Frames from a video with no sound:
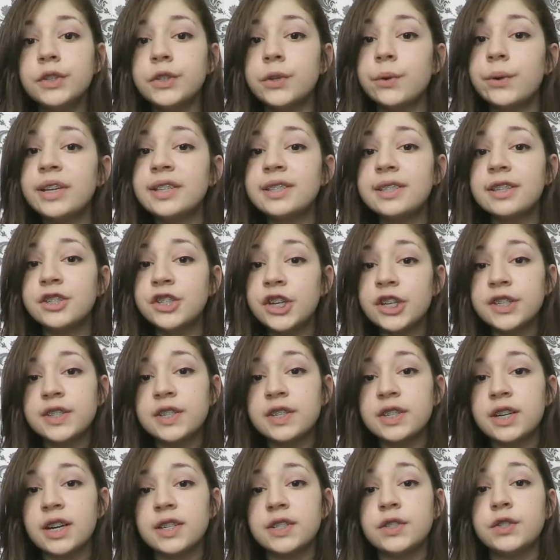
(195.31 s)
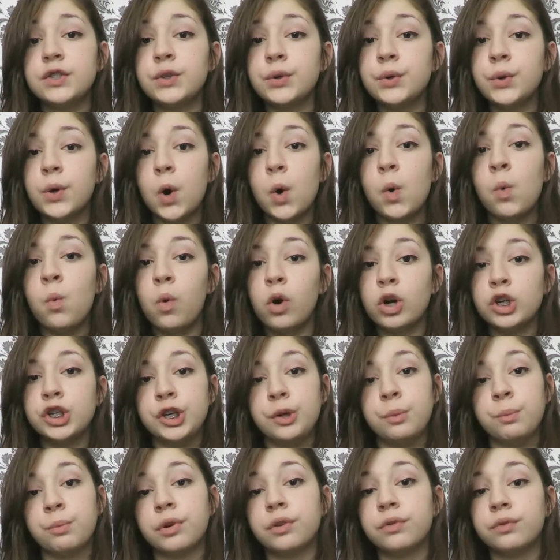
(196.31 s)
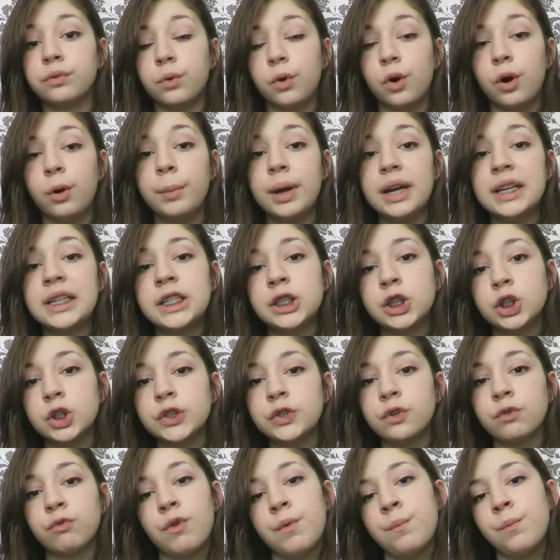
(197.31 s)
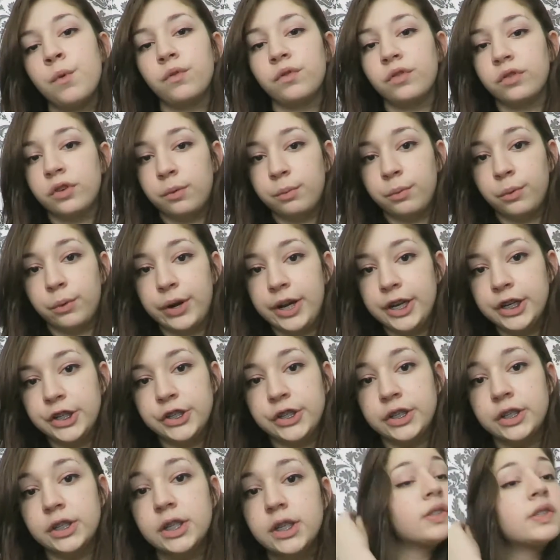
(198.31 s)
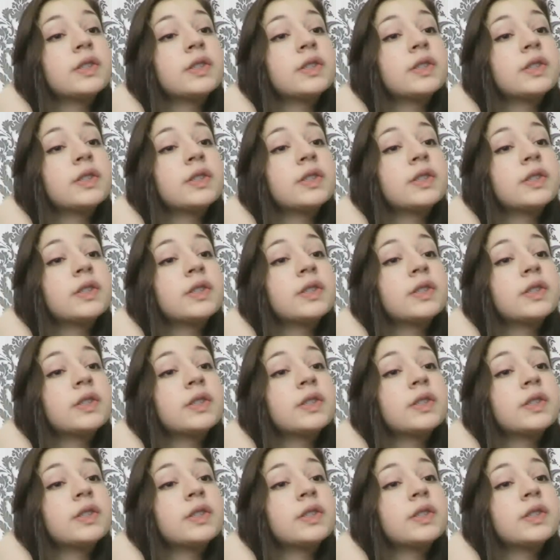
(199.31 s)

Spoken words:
So he suggested us to go watch him perform a tonsil removal operation.